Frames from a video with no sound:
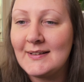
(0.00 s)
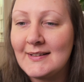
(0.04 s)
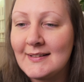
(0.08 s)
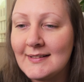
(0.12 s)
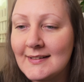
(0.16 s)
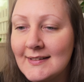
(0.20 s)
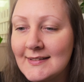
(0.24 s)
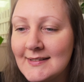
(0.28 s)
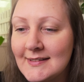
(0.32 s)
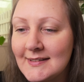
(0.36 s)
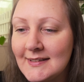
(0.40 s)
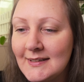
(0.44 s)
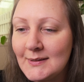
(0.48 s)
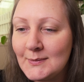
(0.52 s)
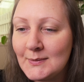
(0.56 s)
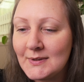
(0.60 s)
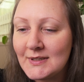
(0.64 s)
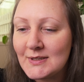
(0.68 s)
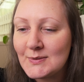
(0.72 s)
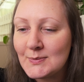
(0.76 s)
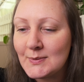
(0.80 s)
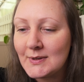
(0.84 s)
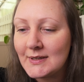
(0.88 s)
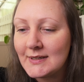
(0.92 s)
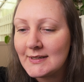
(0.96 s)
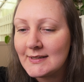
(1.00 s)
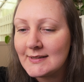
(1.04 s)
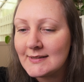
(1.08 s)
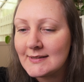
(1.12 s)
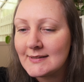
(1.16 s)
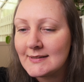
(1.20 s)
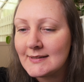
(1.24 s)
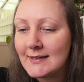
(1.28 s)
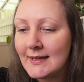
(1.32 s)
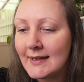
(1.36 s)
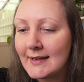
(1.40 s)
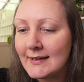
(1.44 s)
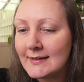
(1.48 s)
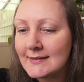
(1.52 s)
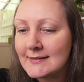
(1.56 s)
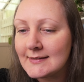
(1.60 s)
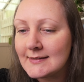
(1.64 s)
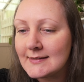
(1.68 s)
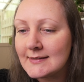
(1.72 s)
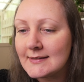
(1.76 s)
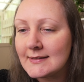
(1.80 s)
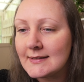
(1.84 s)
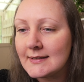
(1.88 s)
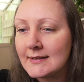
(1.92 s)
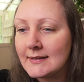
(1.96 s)
Let's see which one is
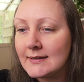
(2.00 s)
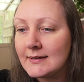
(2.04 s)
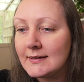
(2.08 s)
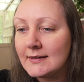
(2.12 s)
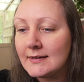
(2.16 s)
next.